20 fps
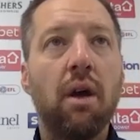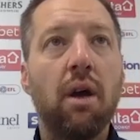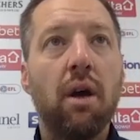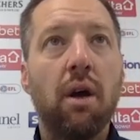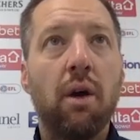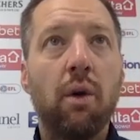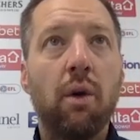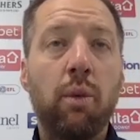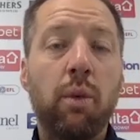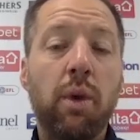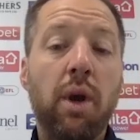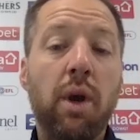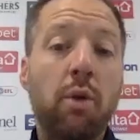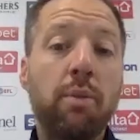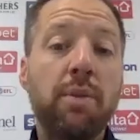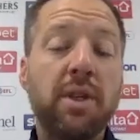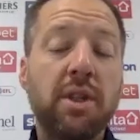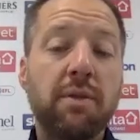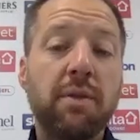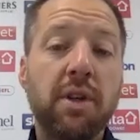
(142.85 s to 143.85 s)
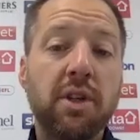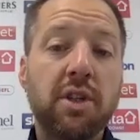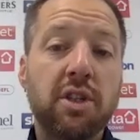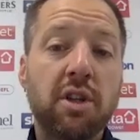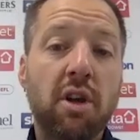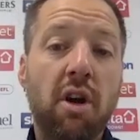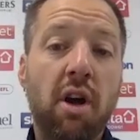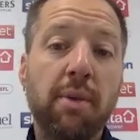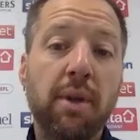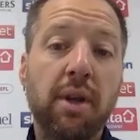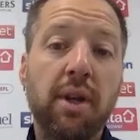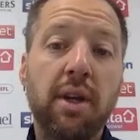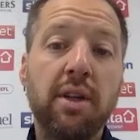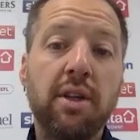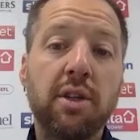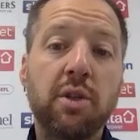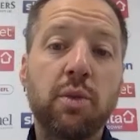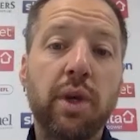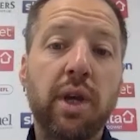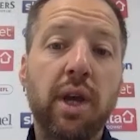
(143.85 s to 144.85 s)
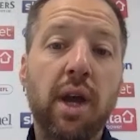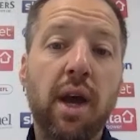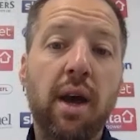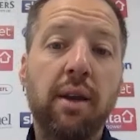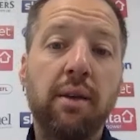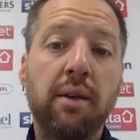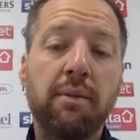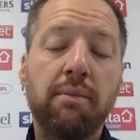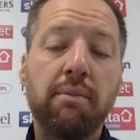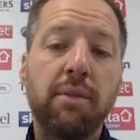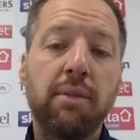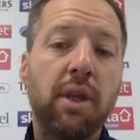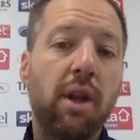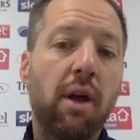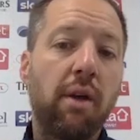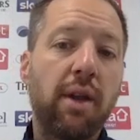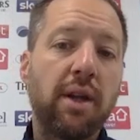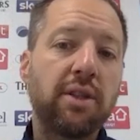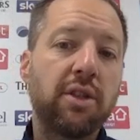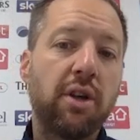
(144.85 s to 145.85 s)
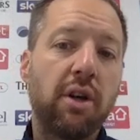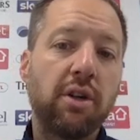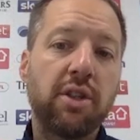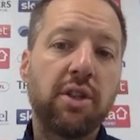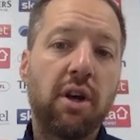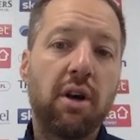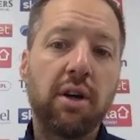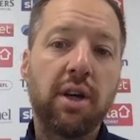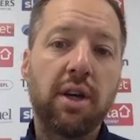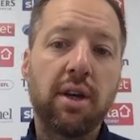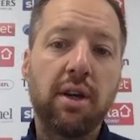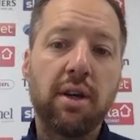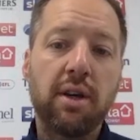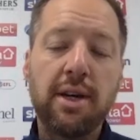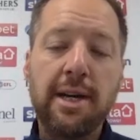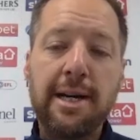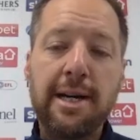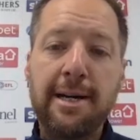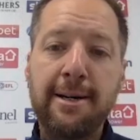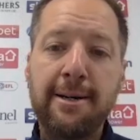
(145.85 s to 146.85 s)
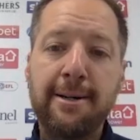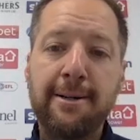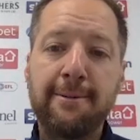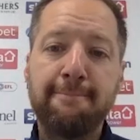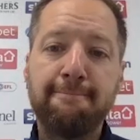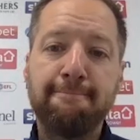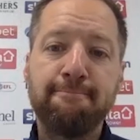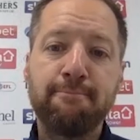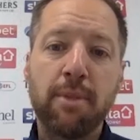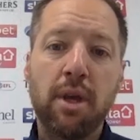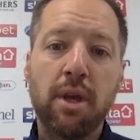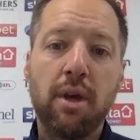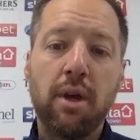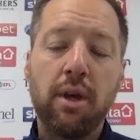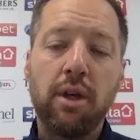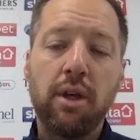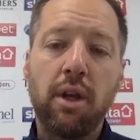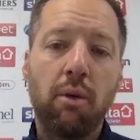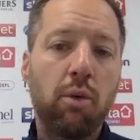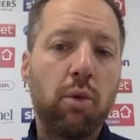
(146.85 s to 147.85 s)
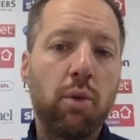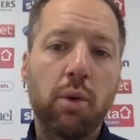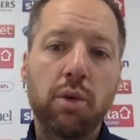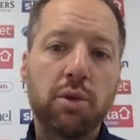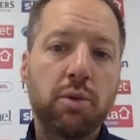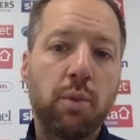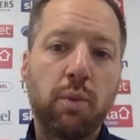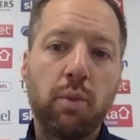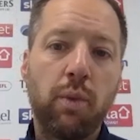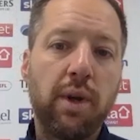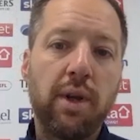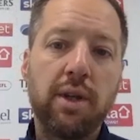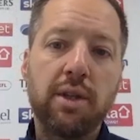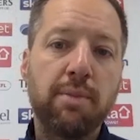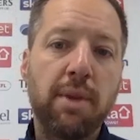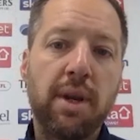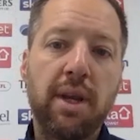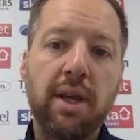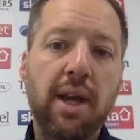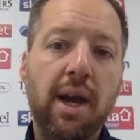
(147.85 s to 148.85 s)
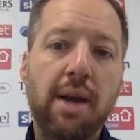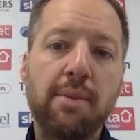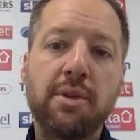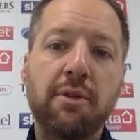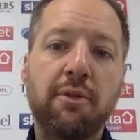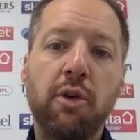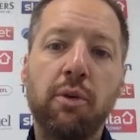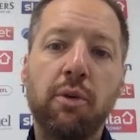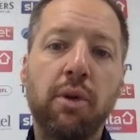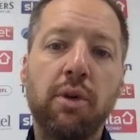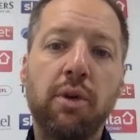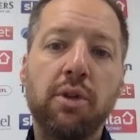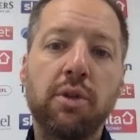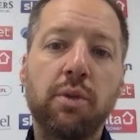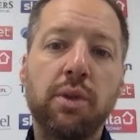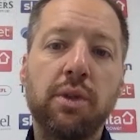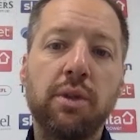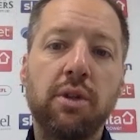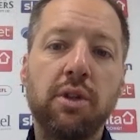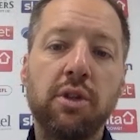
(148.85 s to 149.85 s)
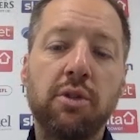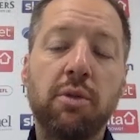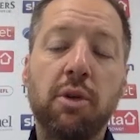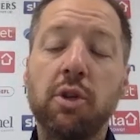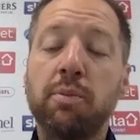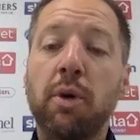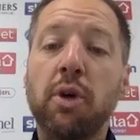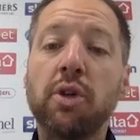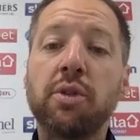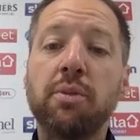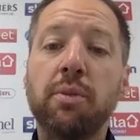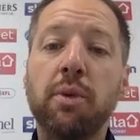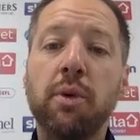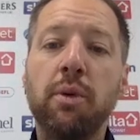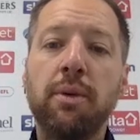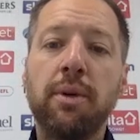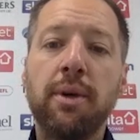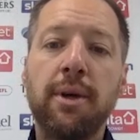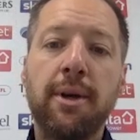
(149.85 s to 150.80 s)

Well, we're hoping to finish as high up the league as we can. You know, that's our target. You know, we want to win as many games of football as possible.